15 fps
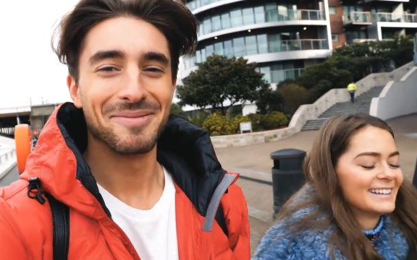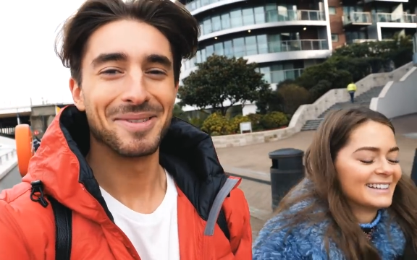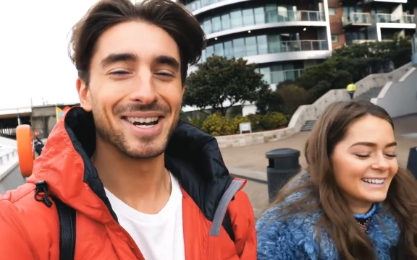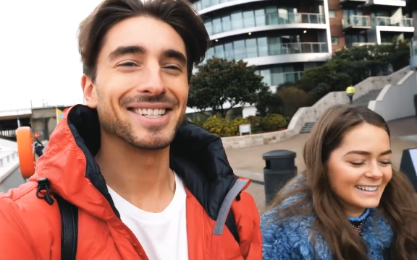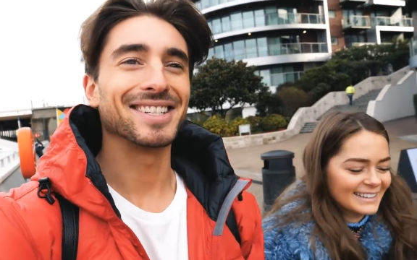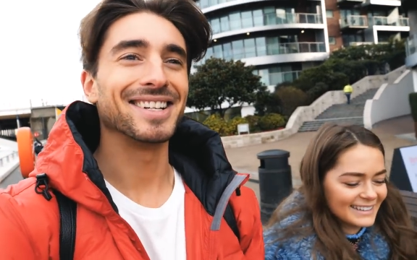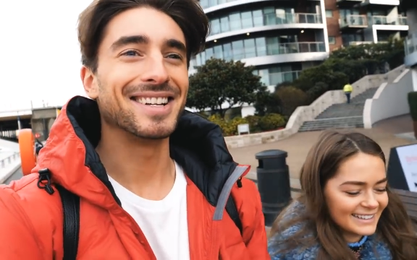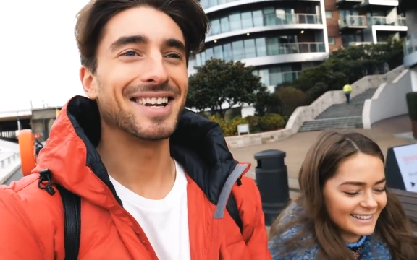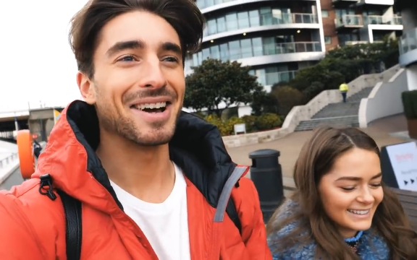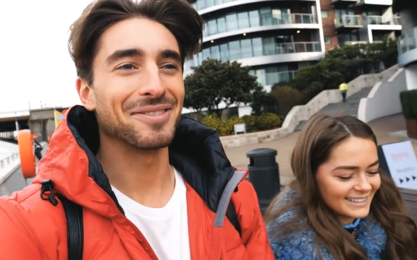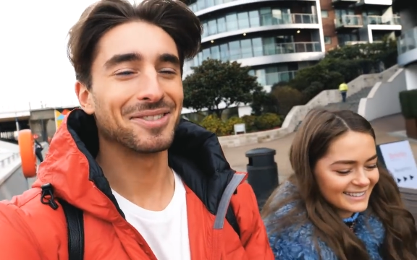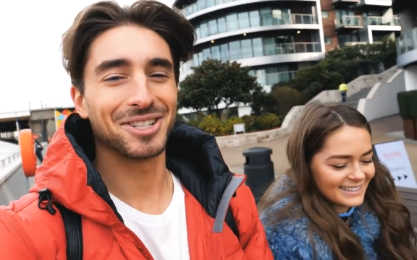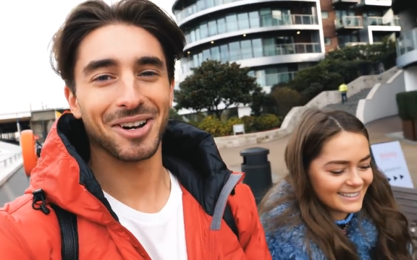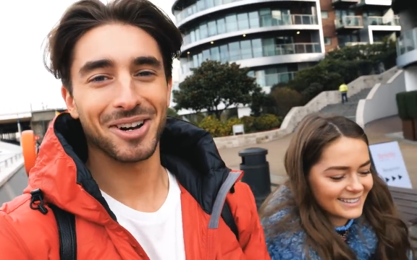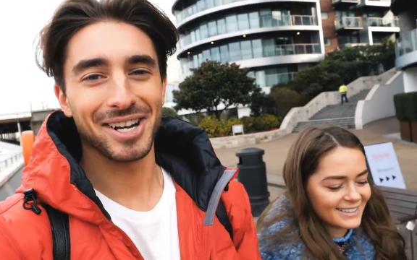Speaker 1: Melissa
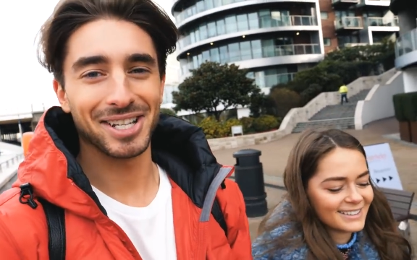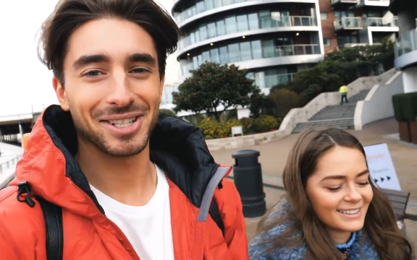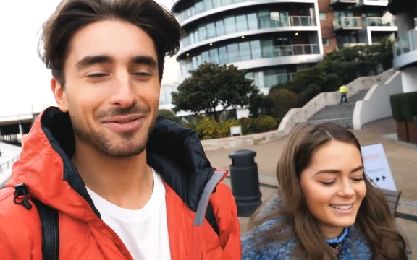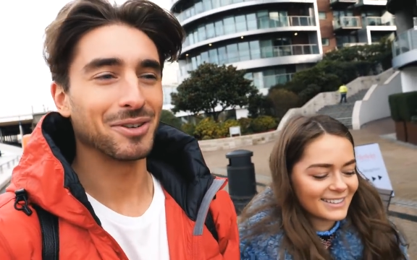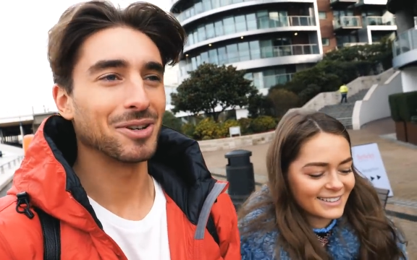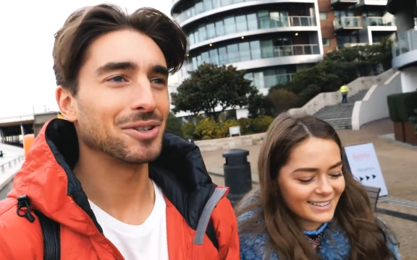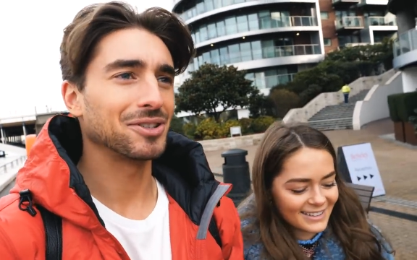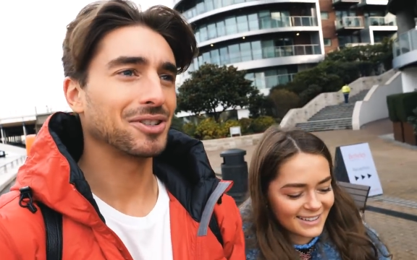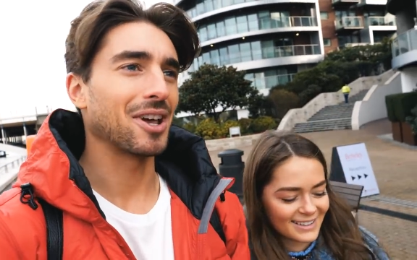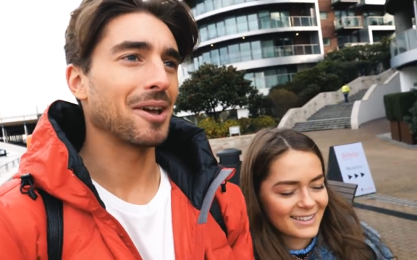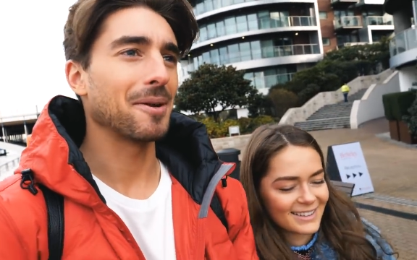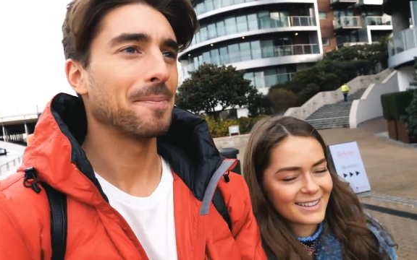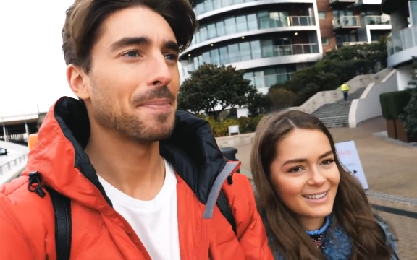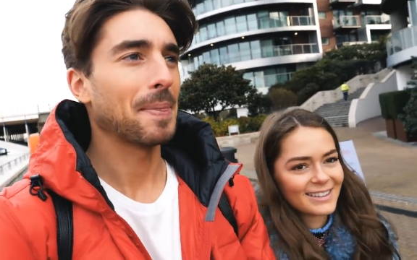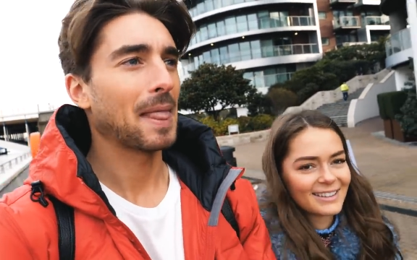loves Chinese food,
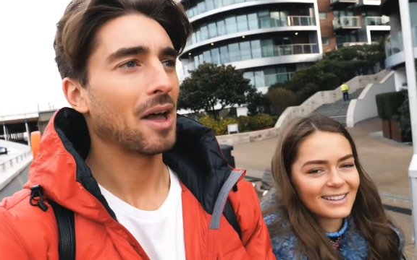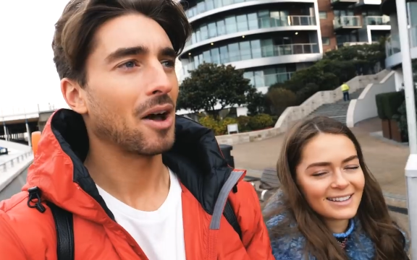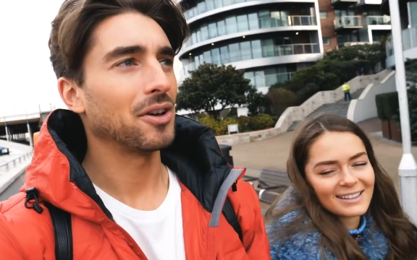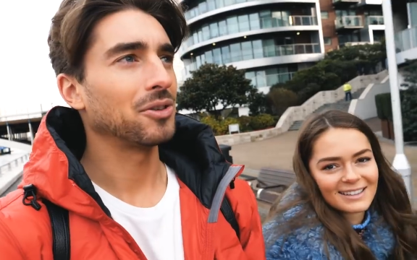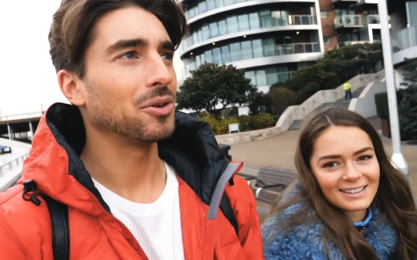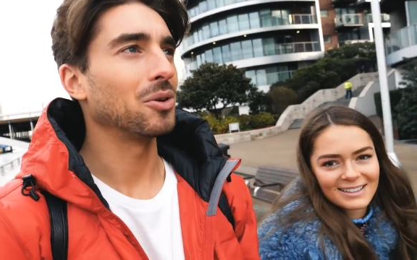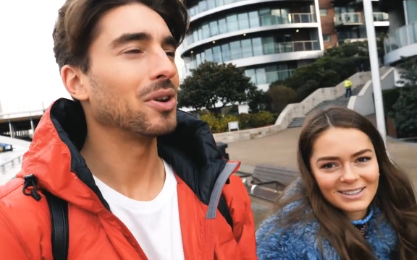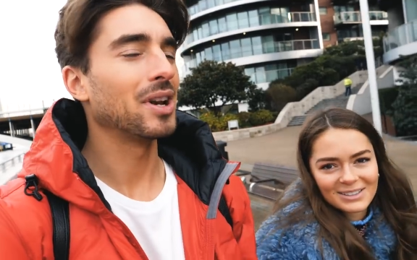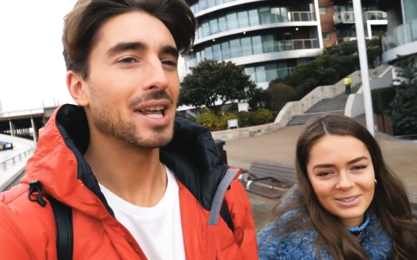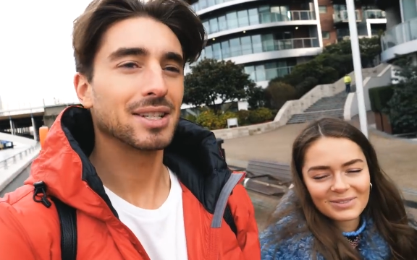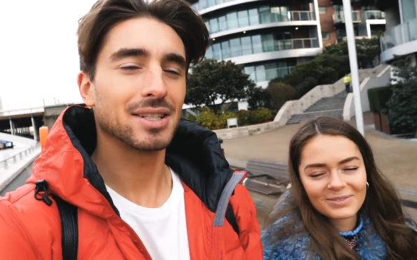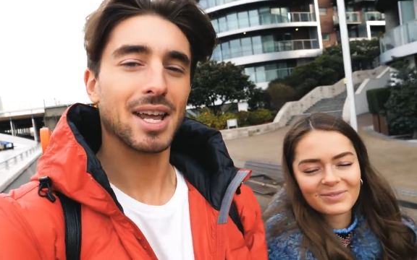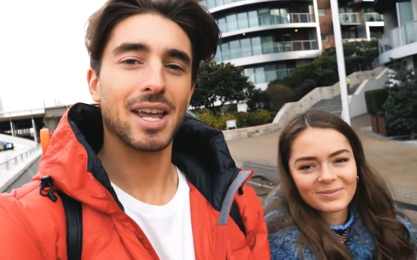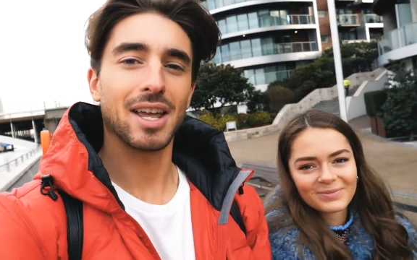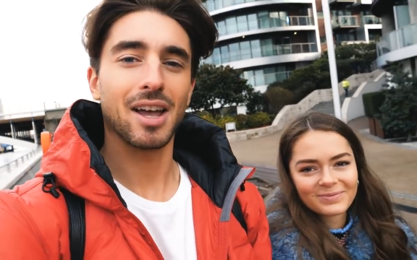so I thought let's
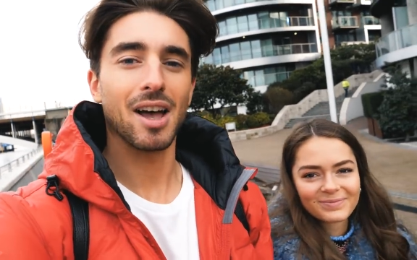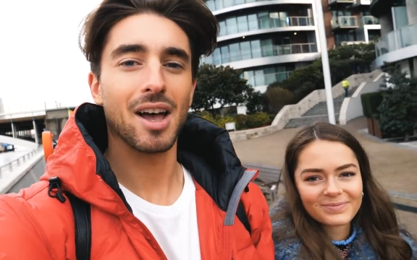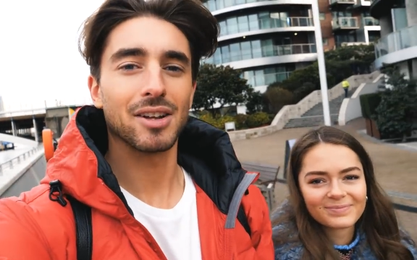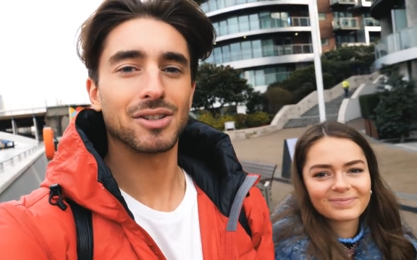take her